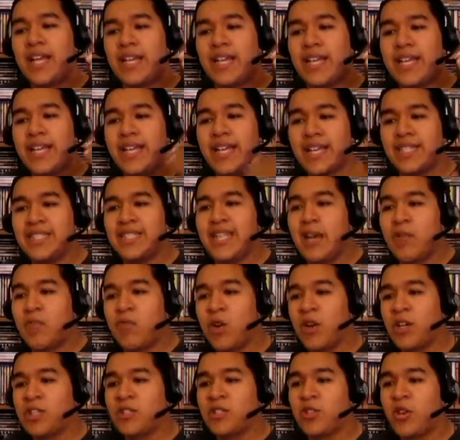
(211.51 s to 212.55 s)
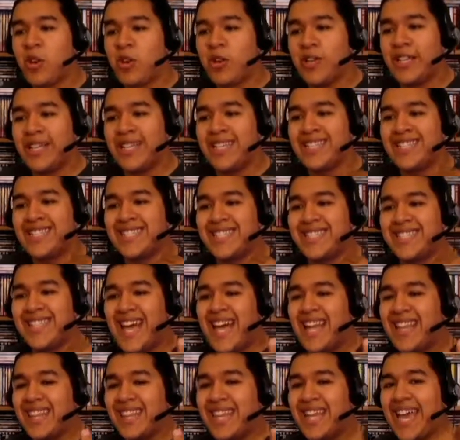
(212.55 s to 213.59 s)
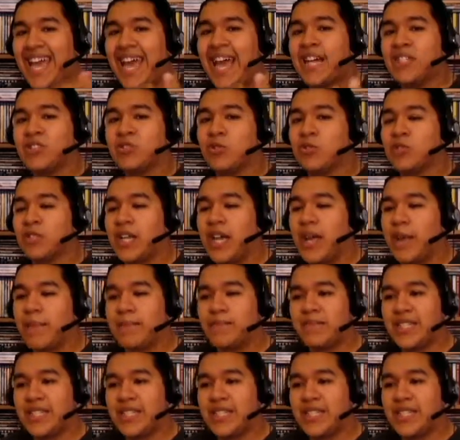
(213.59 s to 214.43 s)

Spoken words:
He is that rock star. He is not the asshole type.